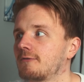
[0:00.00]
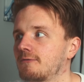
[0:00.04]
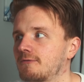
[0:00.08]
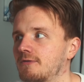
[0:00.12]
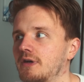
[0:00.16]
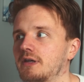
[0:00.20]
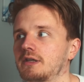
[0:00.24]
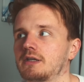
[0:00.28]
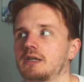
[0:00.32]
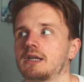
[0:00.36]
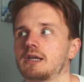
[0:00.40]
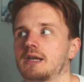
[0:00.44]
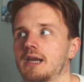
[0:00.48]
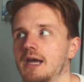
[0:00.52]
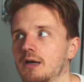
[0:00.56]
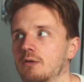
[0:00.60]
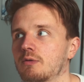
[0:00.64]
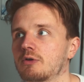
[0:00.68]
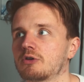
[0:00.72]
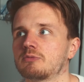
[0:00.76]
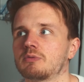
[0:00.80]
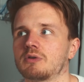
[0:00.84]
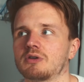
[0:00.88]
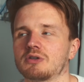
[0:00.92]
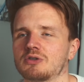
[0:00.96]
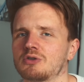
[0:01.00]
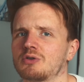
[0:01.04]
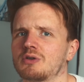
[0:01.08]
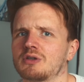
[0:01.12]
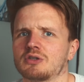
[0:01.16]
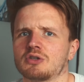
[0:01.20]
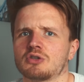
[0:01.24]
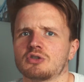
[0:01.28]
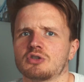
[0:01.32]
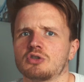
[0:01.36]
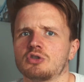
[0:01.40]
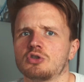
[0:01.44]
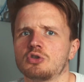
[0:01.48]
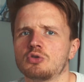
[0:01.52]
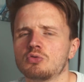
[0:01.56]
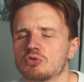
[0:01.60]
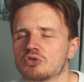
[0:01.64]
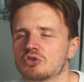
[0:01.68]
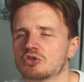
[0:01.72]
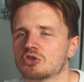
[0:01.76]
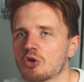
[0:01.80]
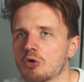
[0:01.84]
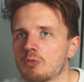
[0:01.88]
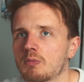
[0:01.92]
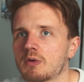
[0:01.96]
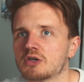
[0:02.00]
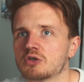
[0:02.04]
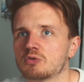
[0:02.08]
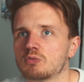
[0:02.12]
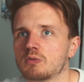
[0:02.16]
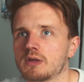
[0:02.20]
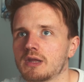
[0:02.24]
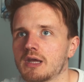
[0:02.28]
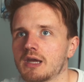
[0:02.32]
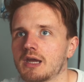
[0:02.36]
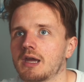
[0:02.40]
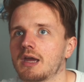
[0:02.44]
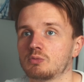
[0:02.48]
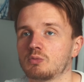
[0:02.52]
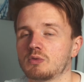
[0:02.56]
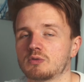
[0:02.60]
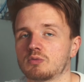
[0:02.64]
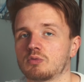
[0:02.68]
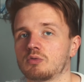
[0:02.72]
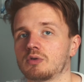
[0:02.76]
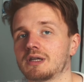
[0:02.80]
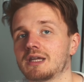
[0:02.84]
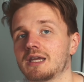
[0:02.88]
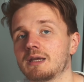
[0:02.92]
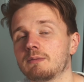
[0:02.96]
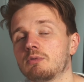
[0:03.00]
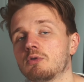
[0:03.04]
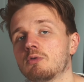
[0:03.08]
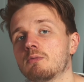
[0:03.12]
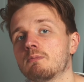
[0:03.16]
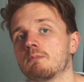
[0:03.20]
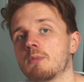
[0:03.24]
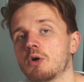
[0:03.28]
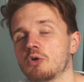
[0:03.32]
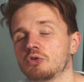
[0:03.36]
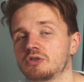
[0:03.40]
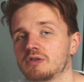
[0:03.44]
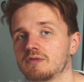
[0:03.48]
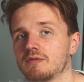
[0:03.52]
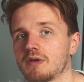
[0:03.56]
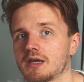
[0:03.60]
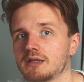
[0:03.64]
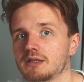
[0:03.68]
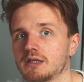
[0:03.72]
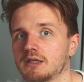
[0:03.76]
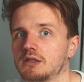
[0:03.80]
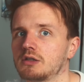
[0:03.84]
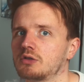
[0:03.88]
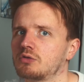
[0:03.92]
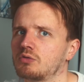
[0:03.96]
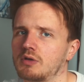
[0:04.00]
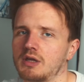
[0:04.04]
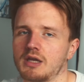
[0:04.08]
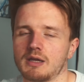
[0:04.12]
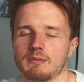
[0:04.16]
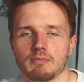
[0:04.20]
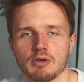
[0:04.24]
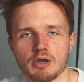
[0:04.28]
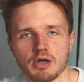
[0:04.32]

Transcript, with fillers: friendly language because you can just do so much with it which will keep you motivated to keep